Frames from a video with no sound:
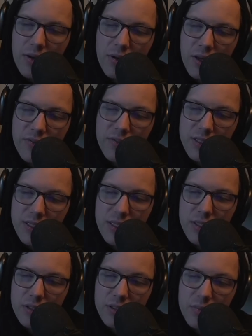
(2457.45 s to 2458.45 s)
like
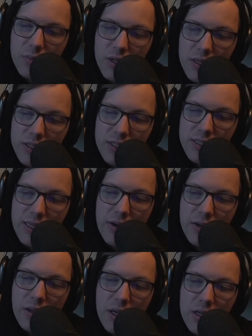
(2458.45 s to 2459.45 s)
facetious, but it just sounded
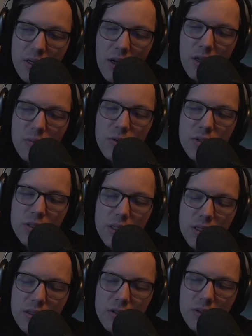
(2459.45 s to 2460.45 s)
like girl music. Do
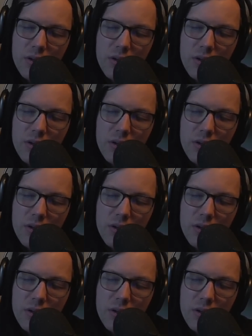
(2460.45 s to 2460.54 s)
you know what